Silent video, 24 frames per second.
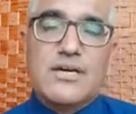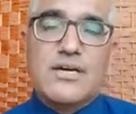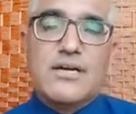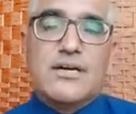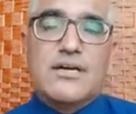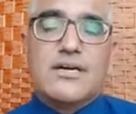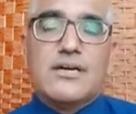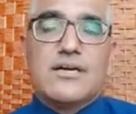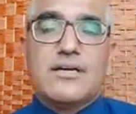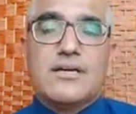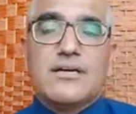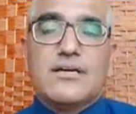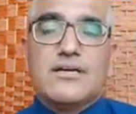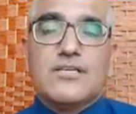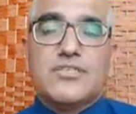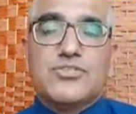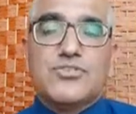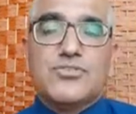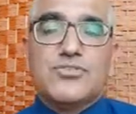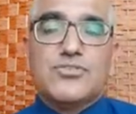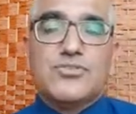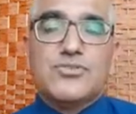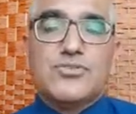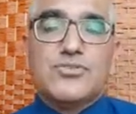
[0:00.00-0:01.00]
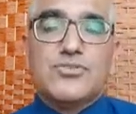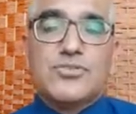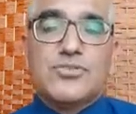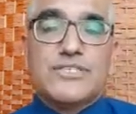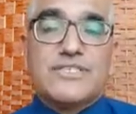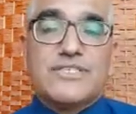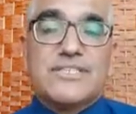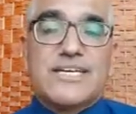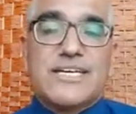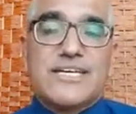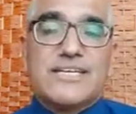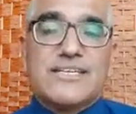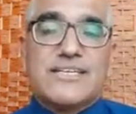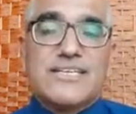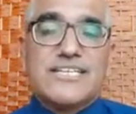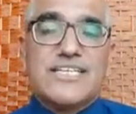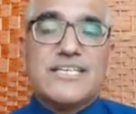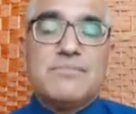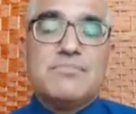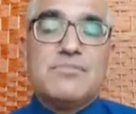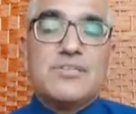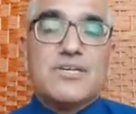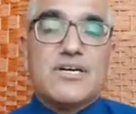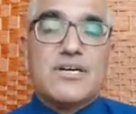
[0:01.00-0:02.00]
It can
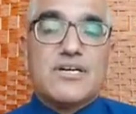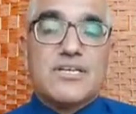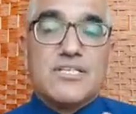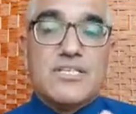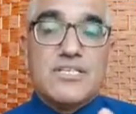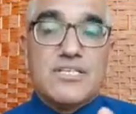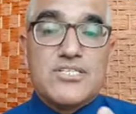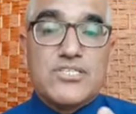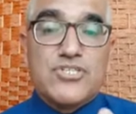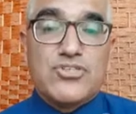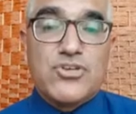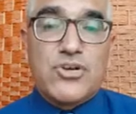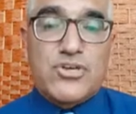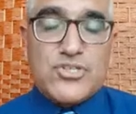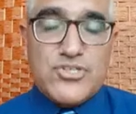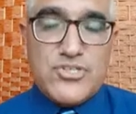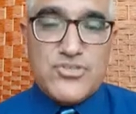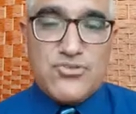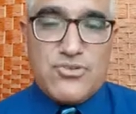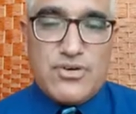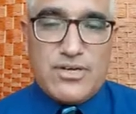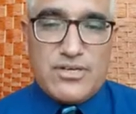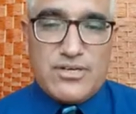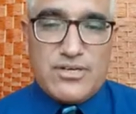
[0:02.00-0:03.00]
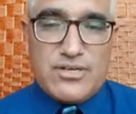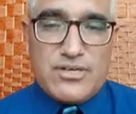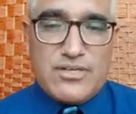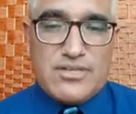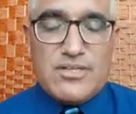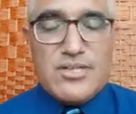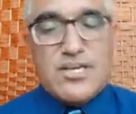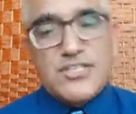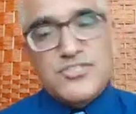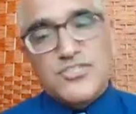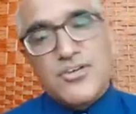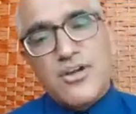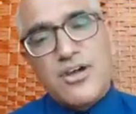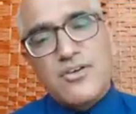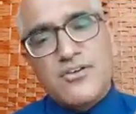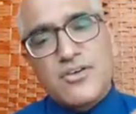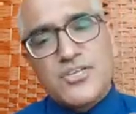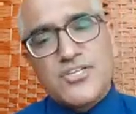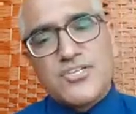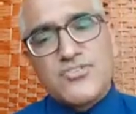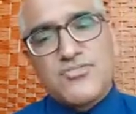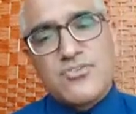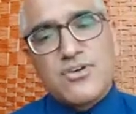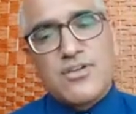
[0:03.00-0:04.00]
keep the joint stronger. The joint is
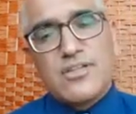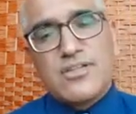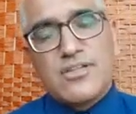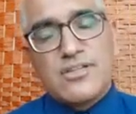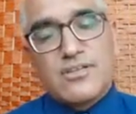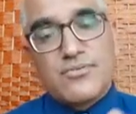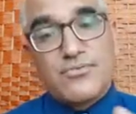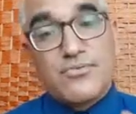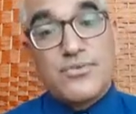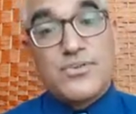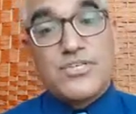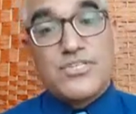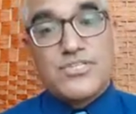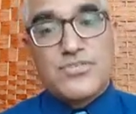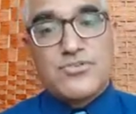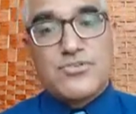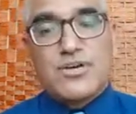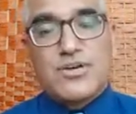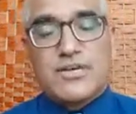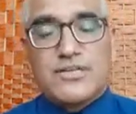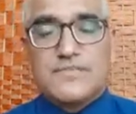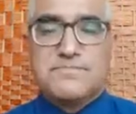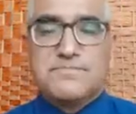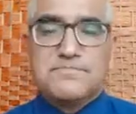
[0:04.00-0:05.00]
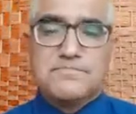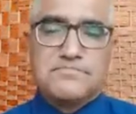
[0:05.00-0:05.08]
strong, then the foot is strong.